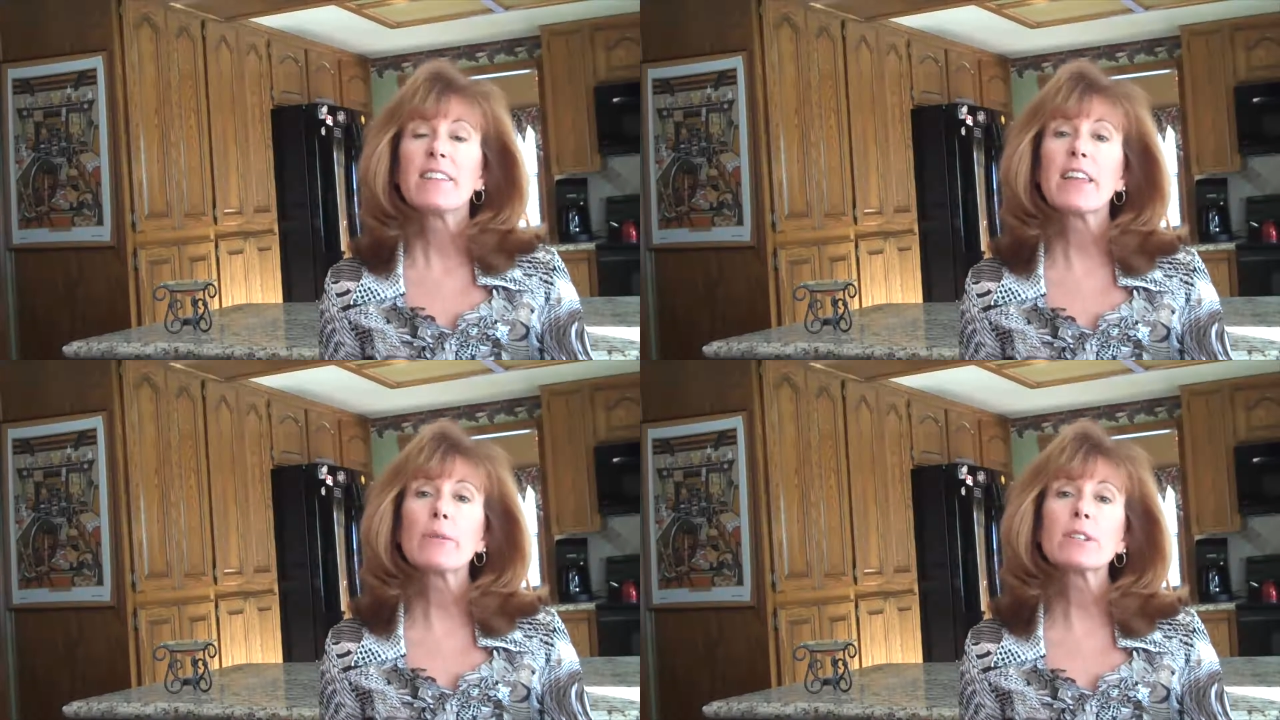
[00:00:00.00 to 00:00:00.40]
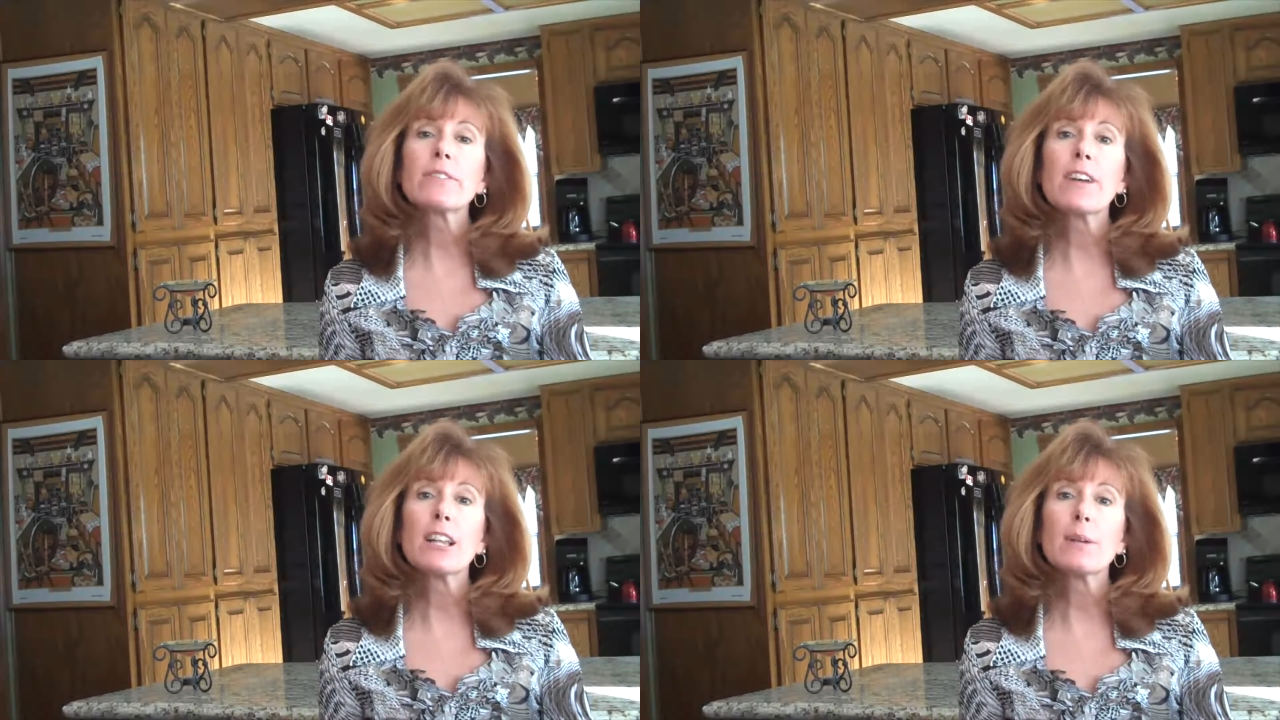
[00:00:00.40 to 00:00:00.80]
They were
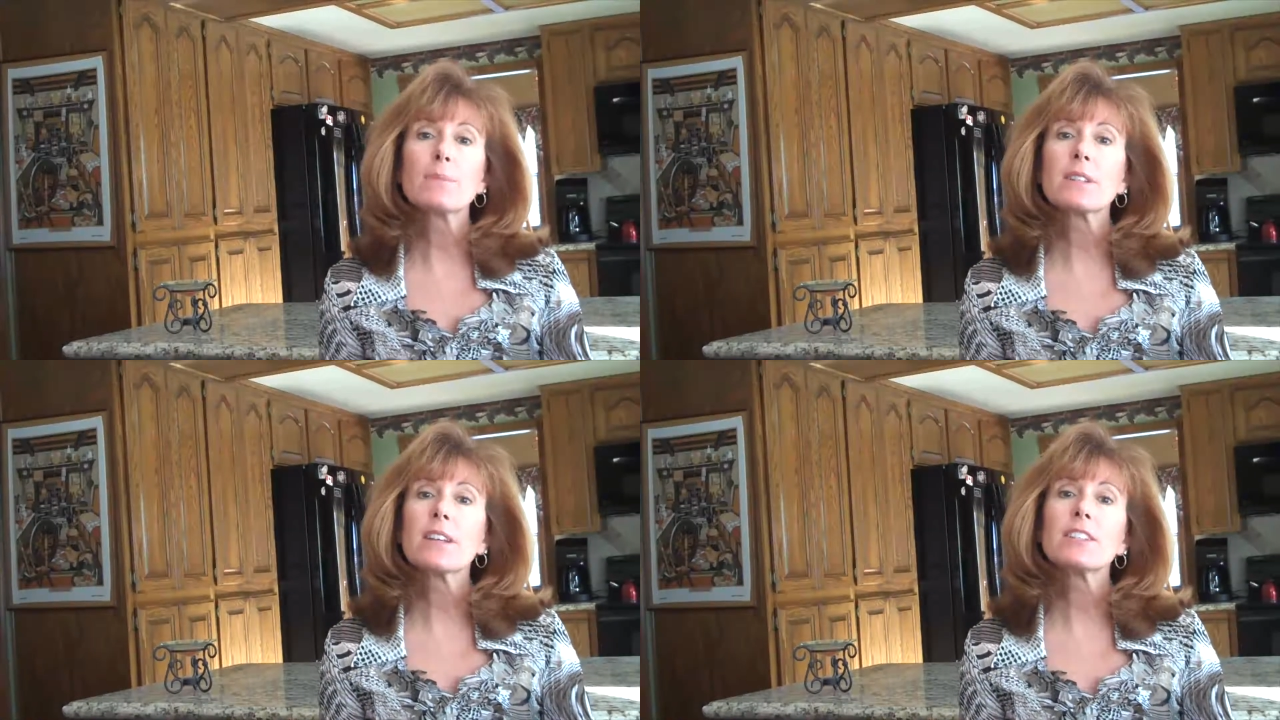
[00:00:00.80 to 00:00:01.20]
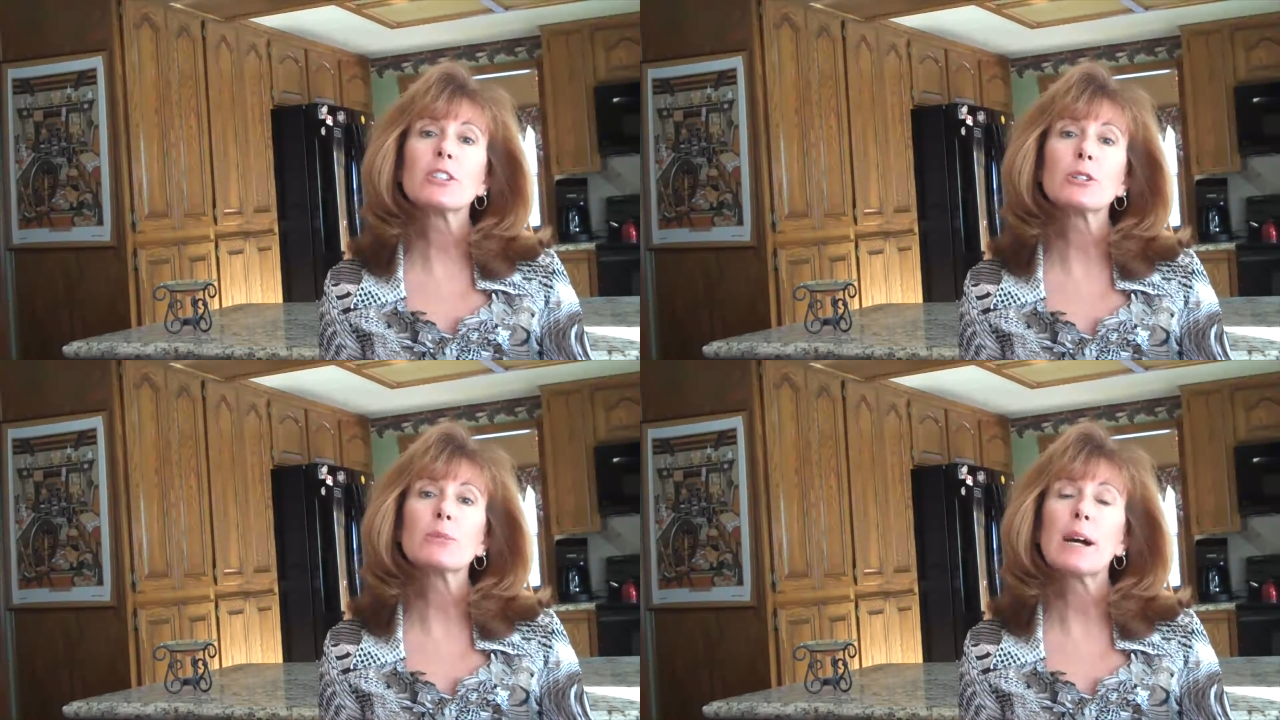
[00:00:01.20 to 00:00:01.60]
developed
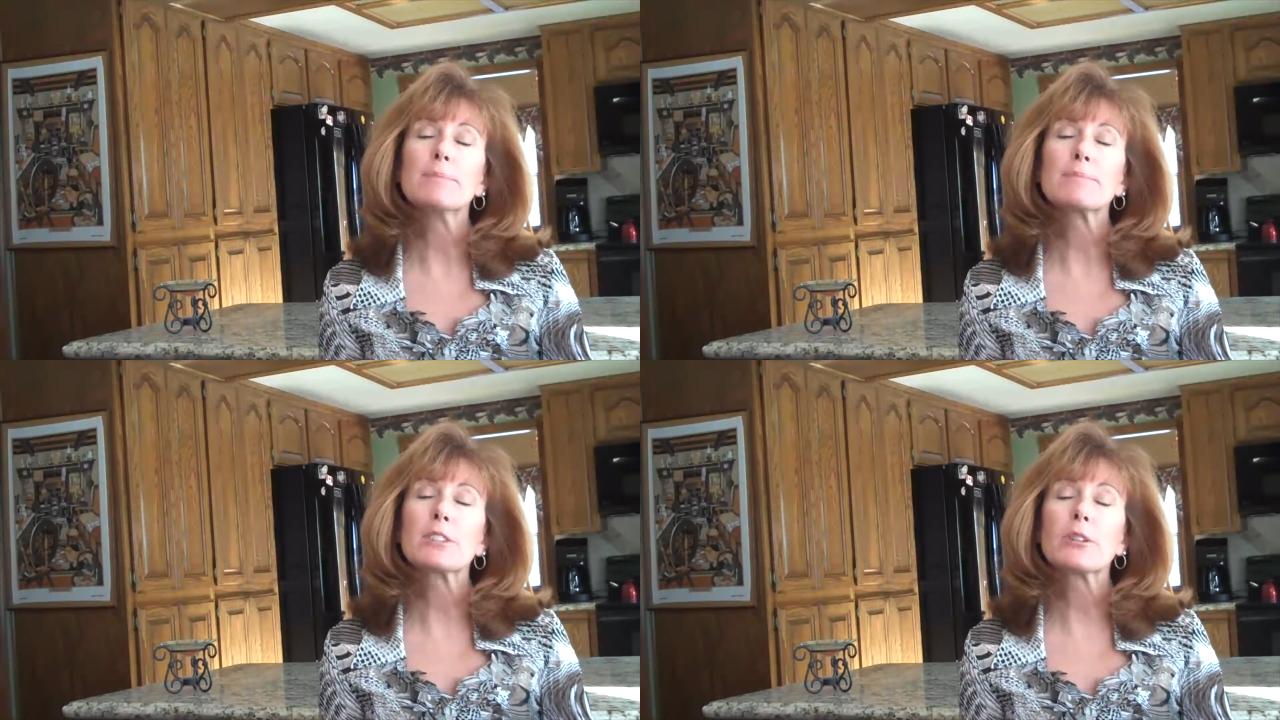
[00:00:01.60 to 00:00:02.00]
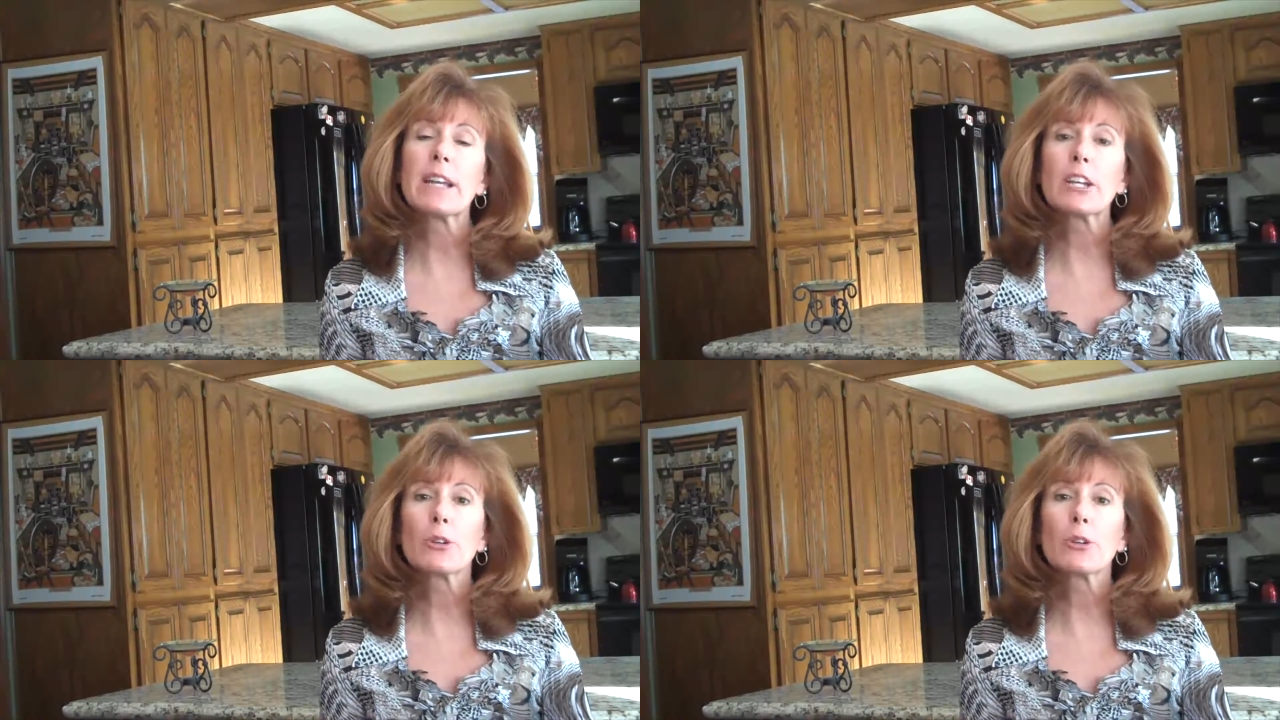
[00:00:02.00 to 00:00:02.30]
to create